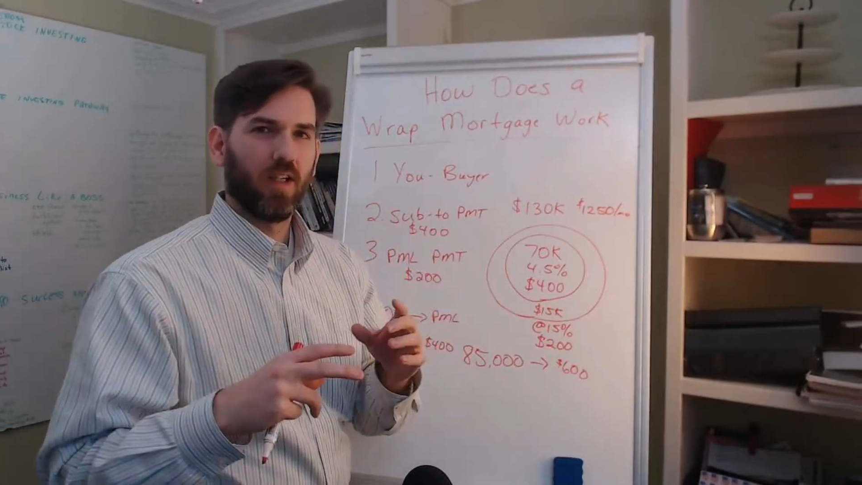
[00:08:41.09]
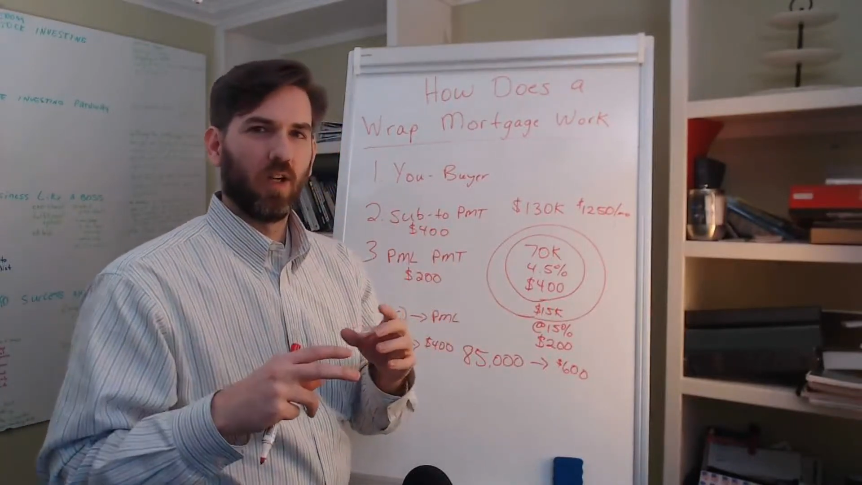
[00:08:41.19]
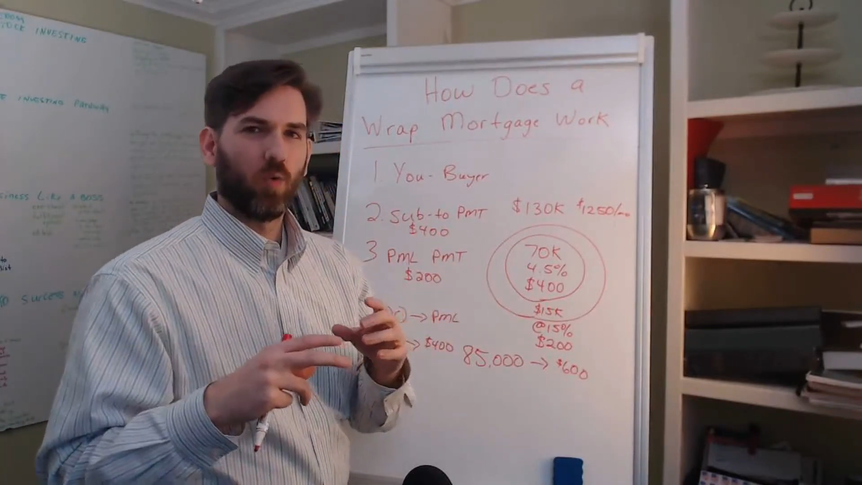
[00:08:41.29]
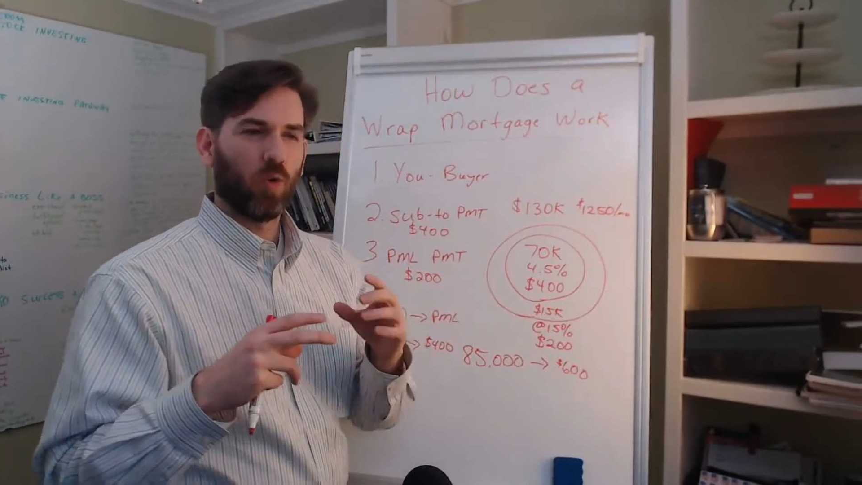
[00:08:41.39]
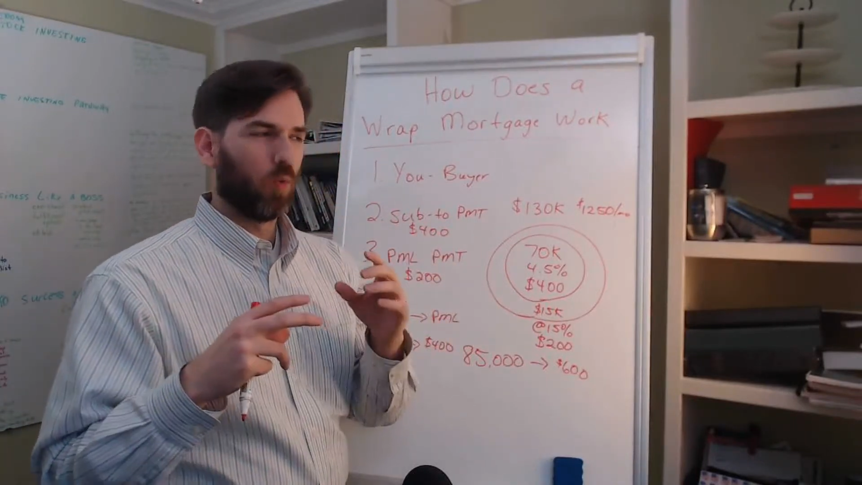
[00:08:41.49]

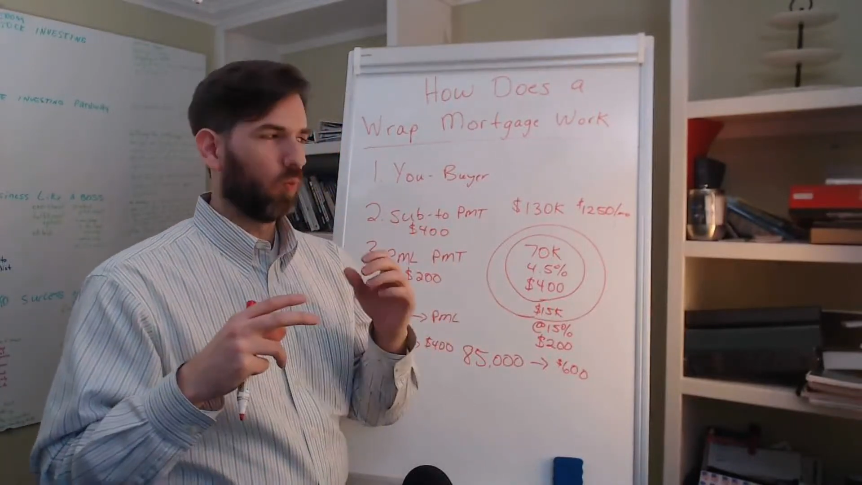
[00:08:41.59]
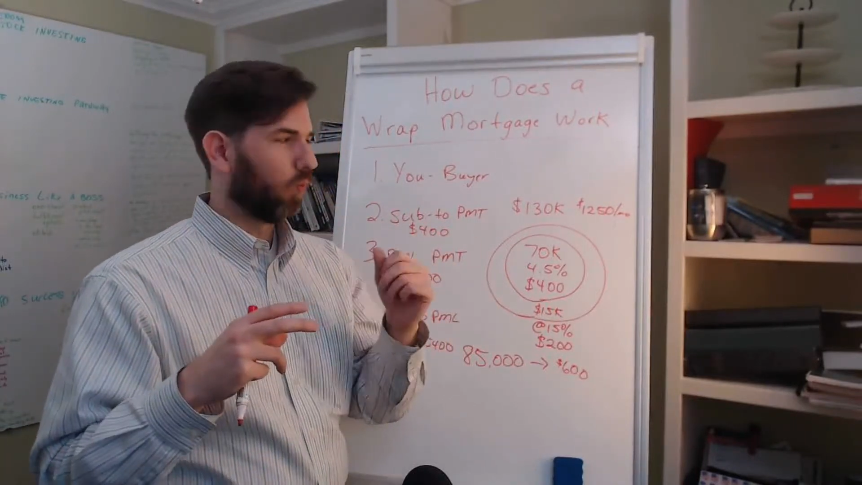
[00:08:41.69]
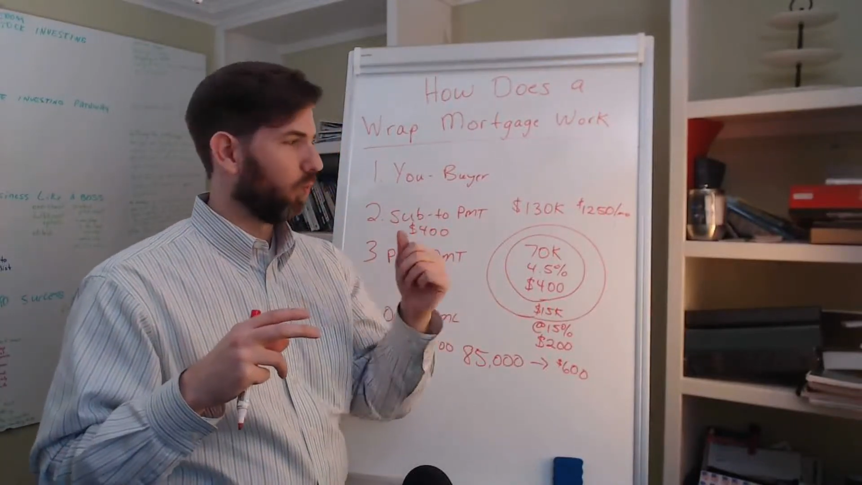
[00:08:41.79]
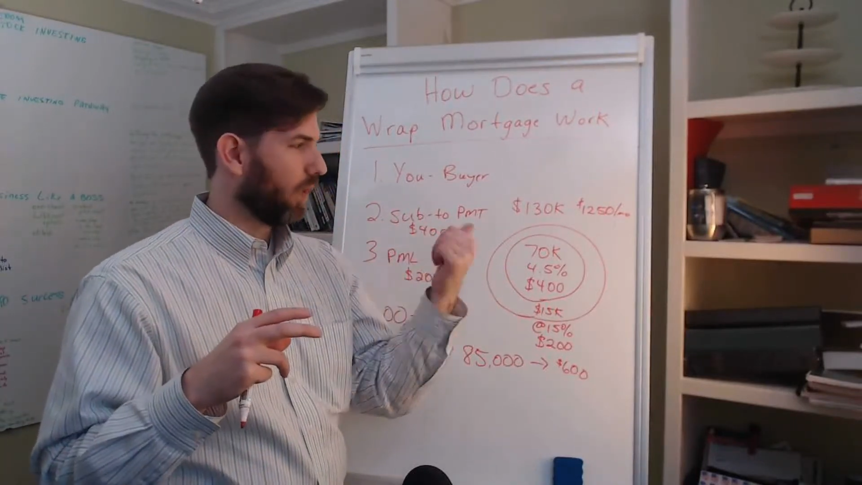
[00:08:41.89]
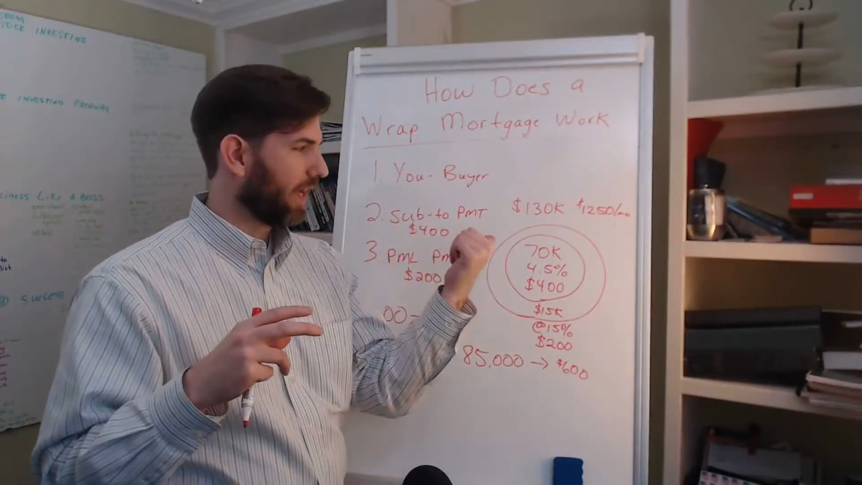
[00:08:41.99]
Well,
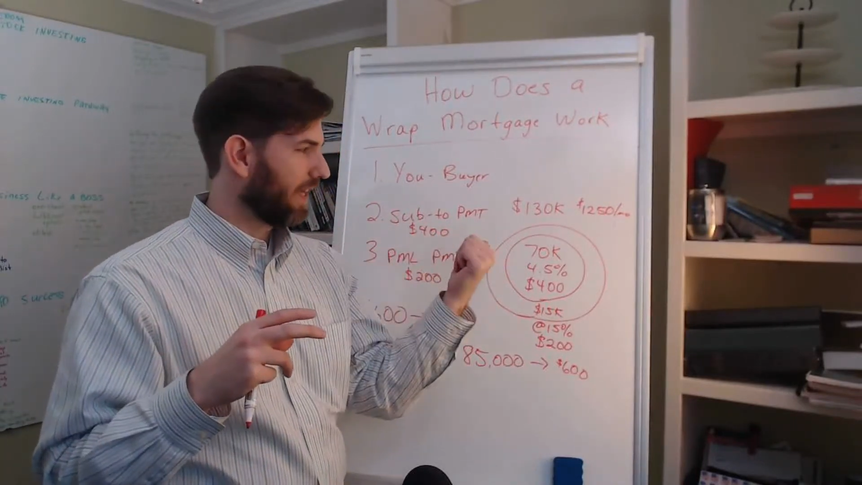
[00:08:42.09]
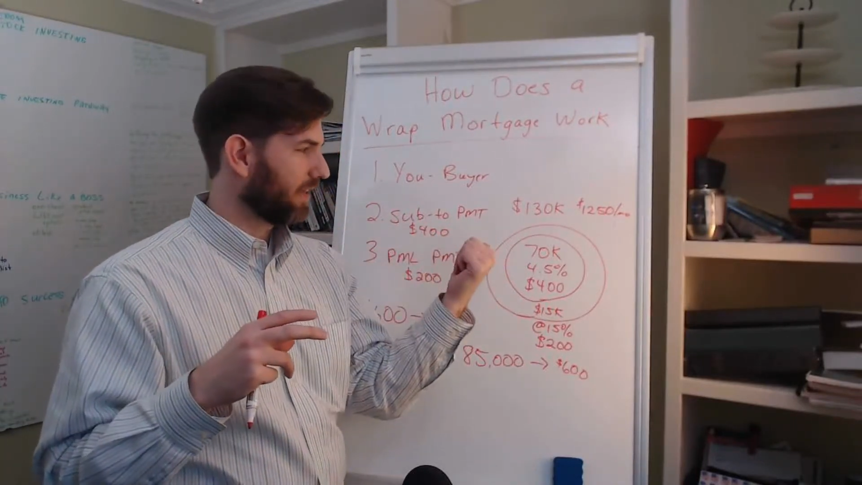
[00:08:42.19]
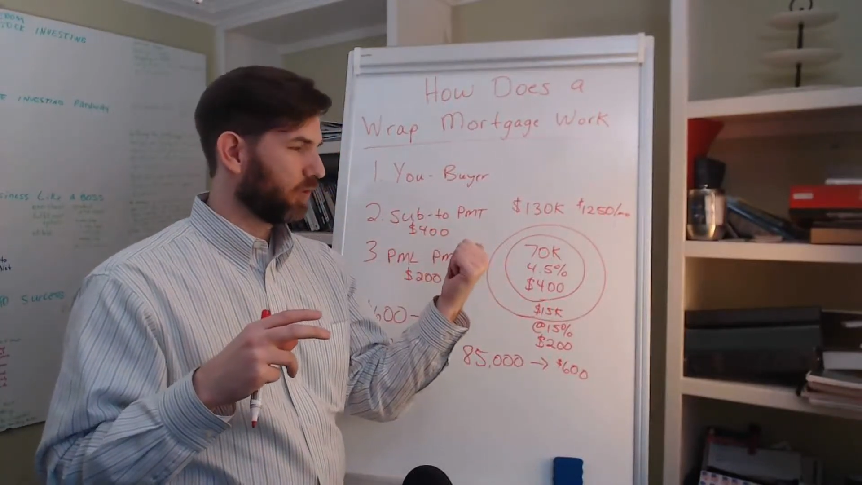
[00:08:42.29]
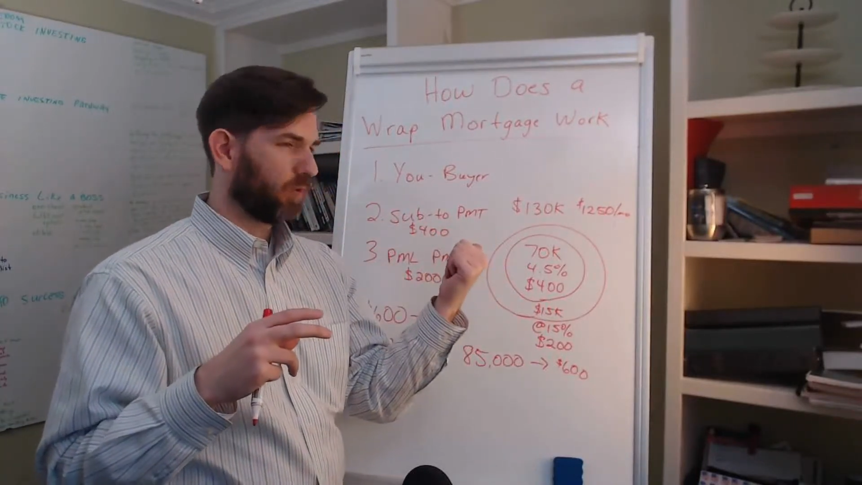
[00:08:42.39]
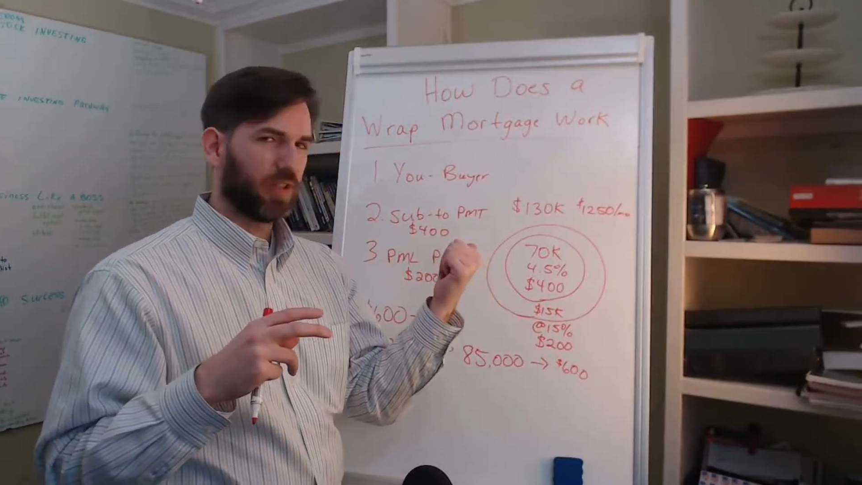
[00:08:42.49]
why not
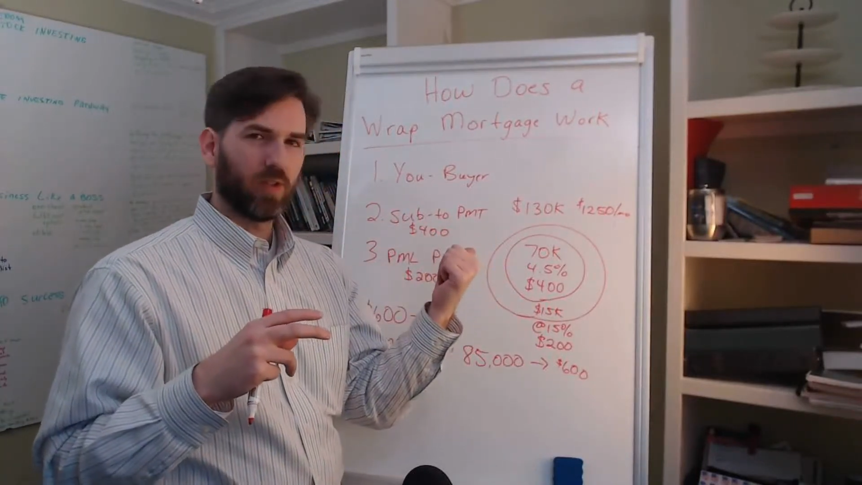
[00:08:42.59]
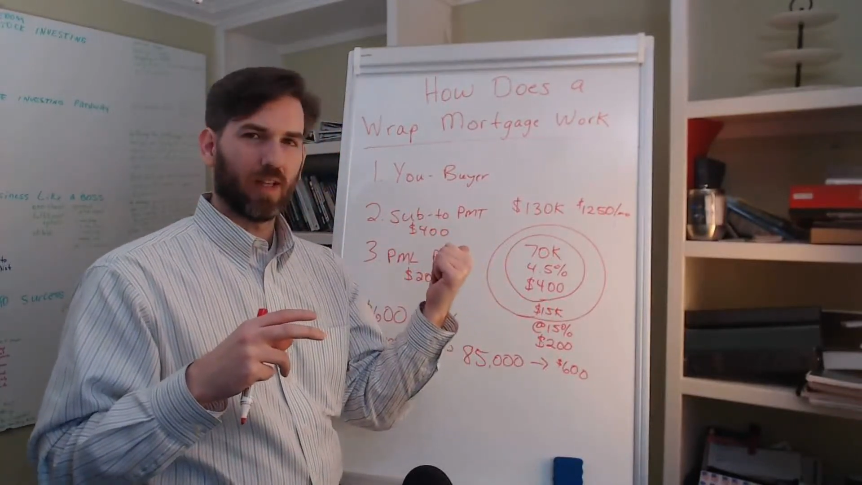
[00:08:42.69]
do a deal